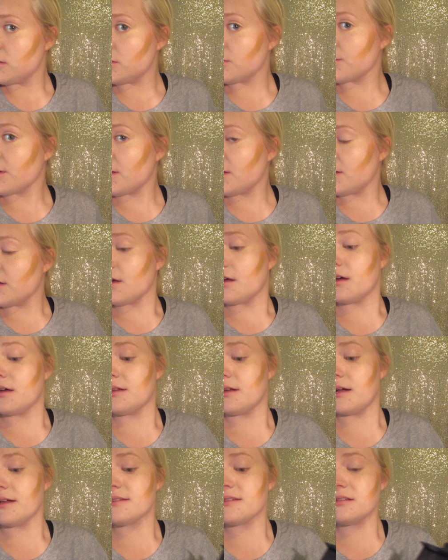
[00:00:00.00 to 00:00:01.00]
Okay,
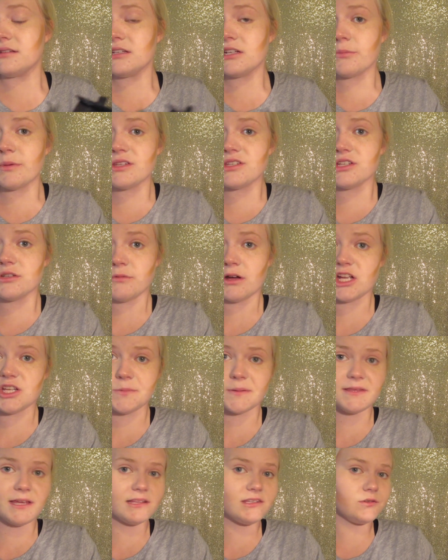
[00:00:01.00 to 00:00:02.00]
that's a little bit too much,
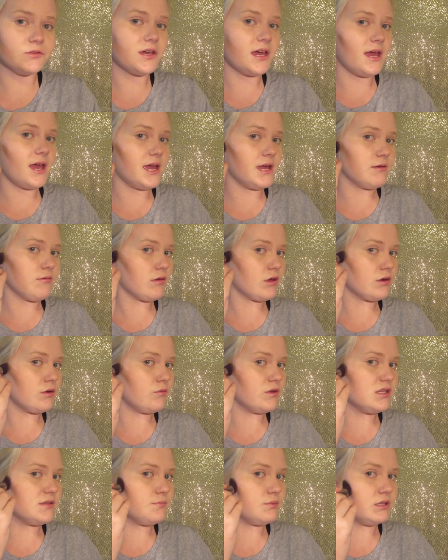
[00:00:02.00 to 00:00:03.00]
but that's okay. You can
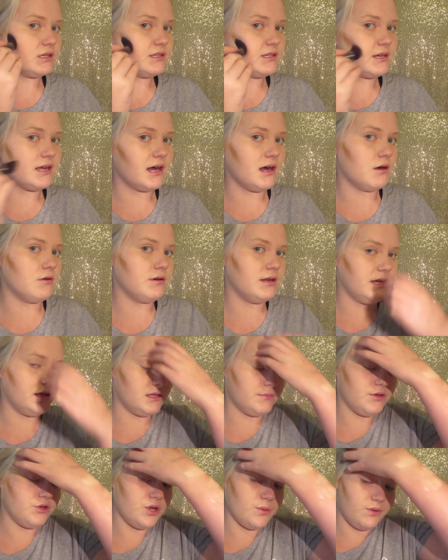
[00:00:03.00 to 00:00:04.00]
always blend it out and
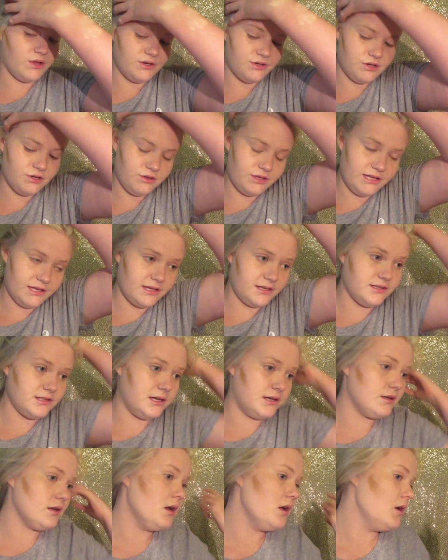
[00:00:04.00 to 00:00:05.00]
the Beauty Blender, like I
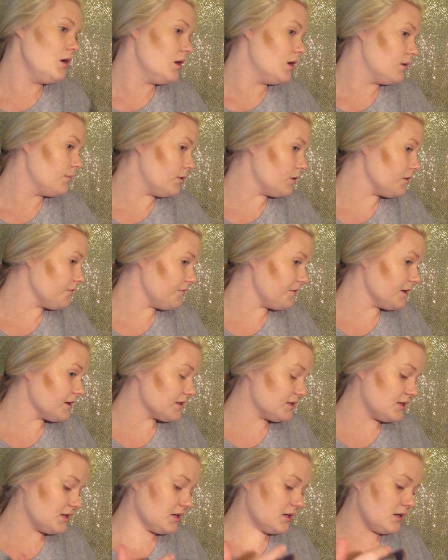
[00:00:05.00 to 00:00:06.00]
said,
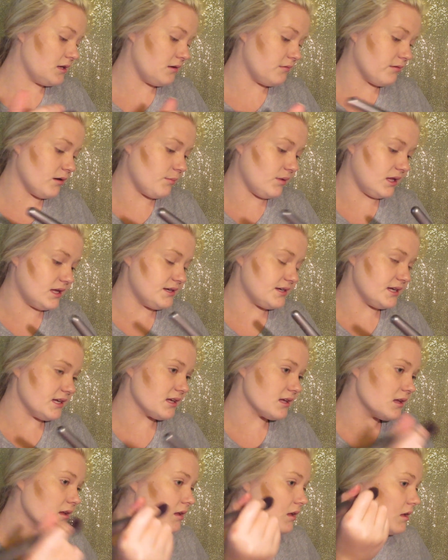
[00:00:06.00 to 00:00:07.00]
perfect for
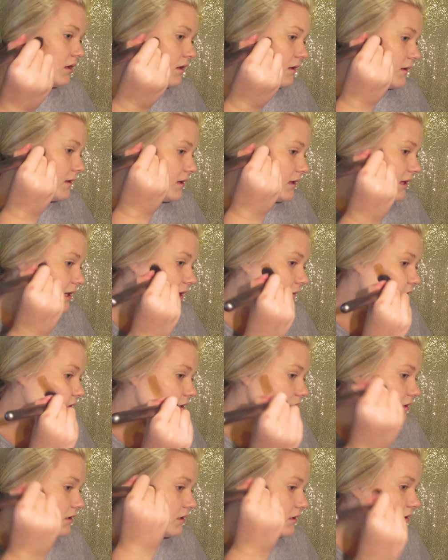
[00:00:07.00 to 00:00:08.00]
blending.
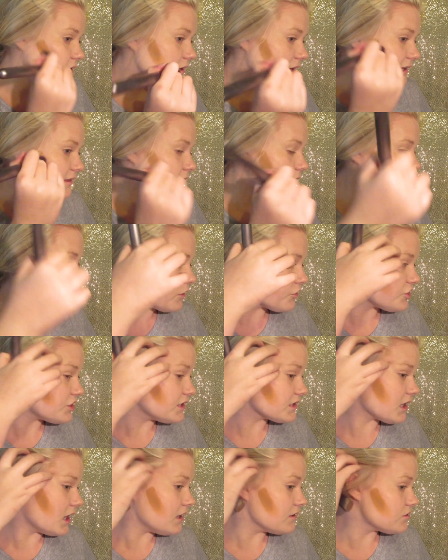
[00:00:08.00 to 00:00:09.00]
Even like the
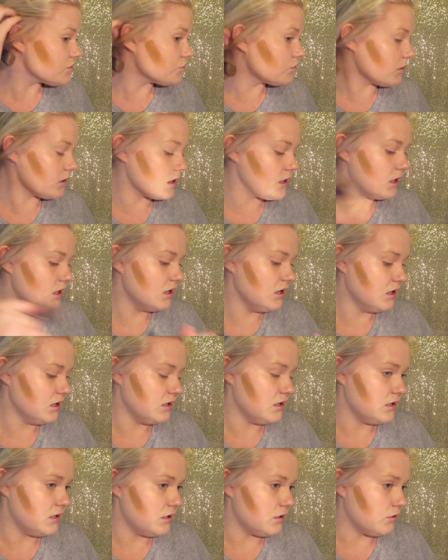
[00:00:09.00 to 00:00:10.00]
harshest contour
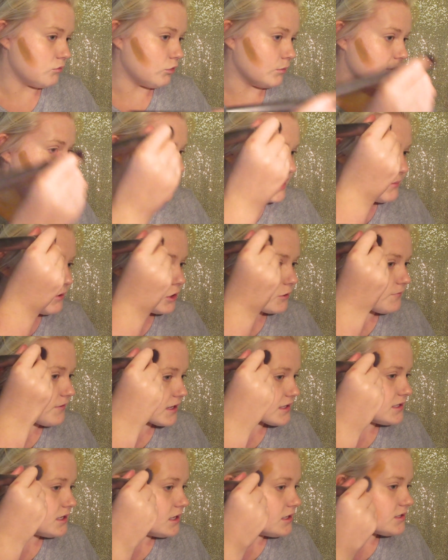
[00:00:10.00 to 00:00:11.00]
will make it
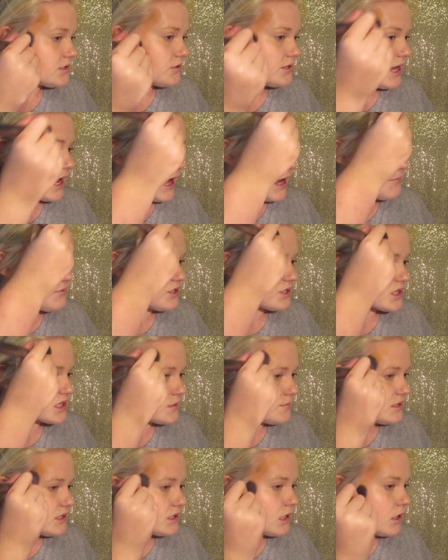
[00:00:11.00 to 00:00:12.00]
perfect. So yeah, I'm just
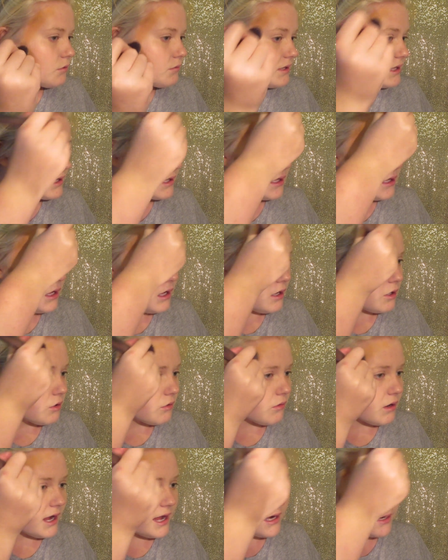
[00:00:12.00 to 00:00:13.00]
gonna be going
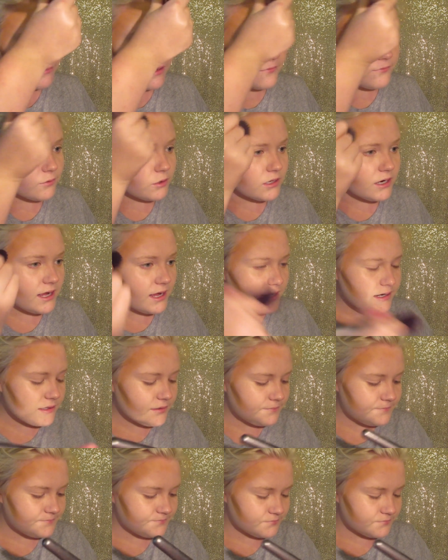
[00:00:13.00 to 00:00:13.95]
right on my forehead.